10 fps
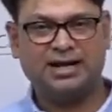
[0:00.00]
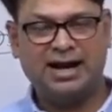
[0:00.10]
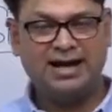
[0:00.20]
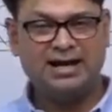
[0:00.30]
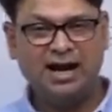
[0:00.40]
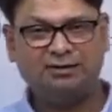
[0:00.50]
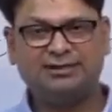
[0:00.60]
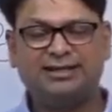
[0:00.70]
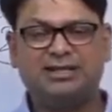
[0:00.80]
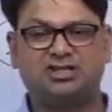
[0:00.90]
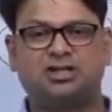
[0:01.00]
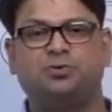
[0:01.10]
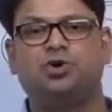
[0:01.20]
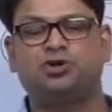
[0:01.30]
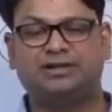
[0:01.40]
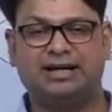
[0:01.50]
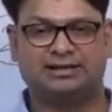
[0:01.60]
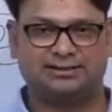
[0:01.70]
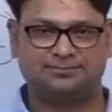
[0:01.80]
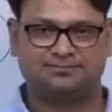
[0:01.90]
And how they distribute
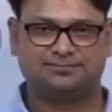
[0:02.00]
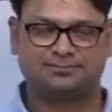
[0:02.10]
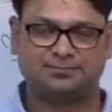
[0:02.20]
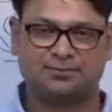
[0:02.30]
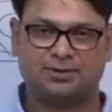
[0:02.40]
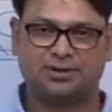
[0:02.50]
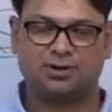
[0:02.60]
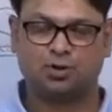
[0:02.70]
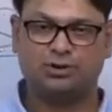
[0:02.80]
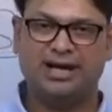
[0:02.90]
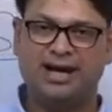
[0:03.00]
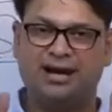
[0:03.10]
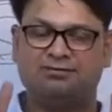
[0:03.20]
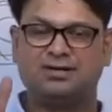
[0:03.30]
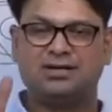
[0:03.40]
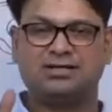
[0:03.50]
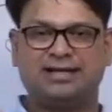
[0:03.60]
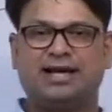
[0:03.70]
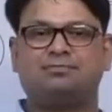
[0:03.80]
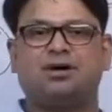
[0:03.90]
that. Do they have
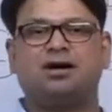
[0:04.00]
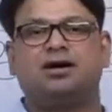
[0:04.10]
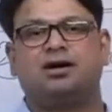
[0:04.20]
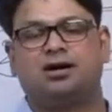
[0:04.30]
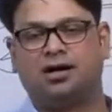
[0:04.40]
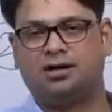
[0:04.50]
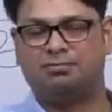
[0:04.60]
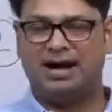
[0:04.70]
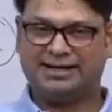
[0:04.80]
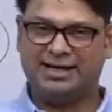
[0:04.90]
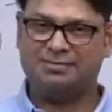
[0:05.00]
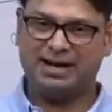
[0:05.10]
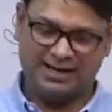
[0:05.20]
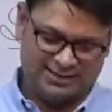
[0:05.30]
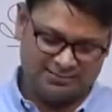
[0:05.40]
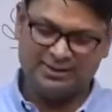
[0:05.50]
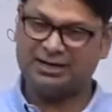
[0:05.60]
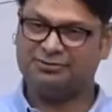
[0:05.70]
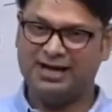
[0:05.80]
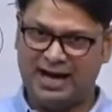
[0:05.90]
same market mechanism
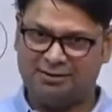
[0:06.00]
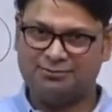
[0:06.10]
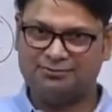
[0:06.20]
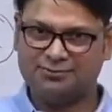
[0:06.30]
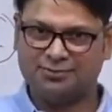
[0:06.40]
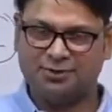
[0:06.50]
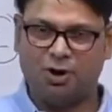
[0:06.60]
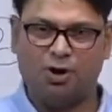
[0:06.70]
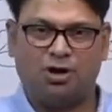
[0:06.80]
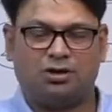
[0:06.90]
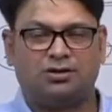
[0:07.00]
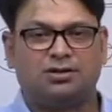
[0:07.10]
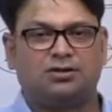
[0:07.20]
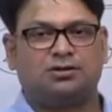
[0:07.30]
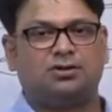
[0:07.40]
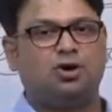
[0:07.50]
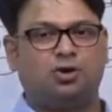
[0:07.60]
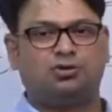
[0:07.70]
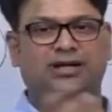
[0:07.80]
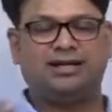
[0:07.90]
that we have, or
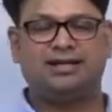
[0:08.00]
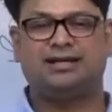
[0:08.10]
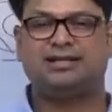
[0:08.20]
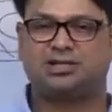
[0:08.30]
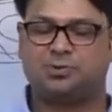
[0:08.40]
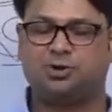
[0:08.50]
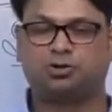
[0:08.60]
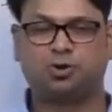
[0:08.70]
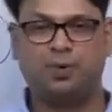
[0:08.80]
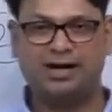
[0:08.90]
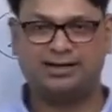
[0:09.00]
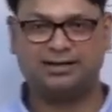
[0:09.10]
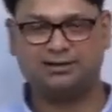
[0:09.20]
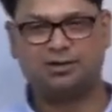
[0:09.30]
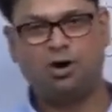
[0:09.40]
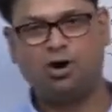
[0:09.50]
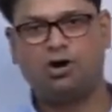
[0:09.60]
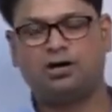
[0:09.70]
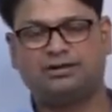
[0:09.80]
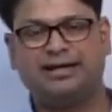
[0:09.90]
no, they distribute through barter,
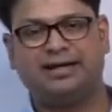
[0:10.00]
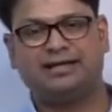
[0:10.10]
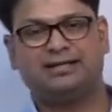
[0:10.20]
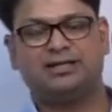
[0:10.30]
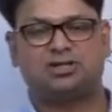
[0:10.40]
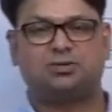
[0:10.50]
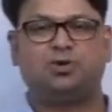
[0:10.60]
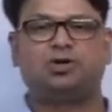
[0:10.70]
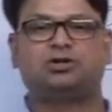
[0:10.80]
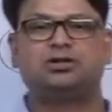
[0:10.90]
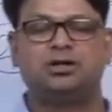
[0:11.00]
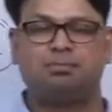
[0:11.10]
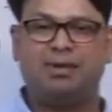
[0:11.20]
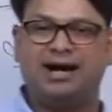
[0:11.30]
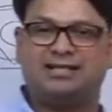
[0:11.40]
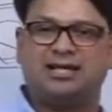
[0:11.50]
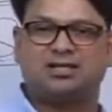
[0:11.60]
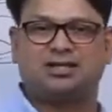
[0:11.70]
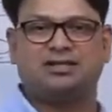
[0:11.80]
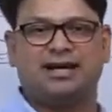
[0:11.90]
or they distribute by
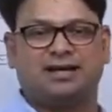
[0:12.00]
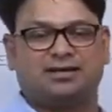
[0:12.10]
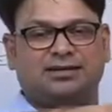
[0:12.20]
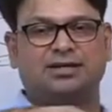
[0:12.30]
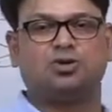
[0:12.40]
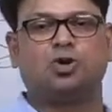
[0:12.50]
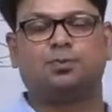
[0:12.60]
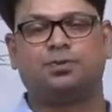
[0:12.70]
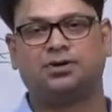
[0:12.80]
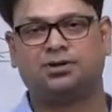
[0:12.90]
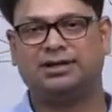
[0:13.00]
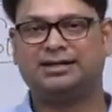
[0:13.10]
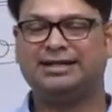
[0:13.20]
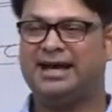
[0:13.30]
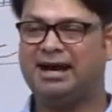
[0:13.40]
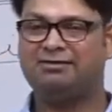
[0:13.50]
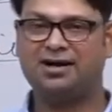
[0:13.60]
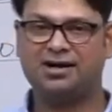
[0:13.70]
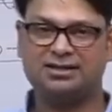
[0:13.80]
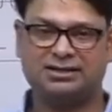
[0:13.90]
just in their kin group that they have
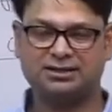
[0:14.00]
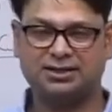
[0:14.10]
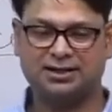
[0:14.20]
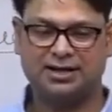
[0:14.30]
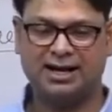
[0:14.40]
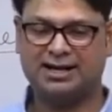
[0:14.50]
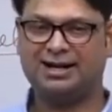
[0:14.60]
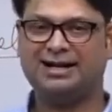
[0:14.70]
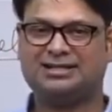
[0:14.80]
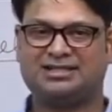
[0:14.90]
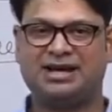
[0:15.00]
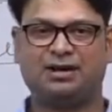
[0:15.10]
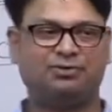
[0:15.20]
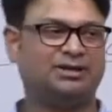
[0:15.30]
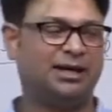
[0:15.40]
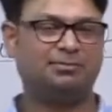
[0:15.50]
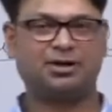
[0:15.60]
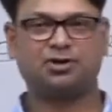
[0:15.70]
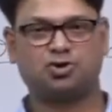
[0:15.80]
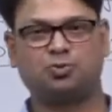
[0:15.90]
a hunt and let's share with them
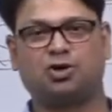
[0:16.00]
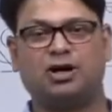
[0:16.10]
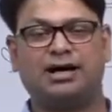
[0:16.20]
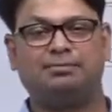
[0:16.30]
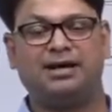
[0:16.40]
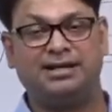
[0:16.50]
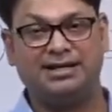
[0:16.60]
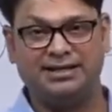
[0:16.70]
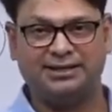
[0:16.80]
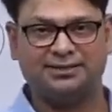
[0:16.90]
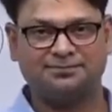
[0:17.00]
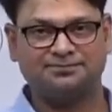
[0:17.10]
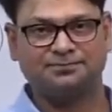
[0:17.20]
because tomorrow I may need it.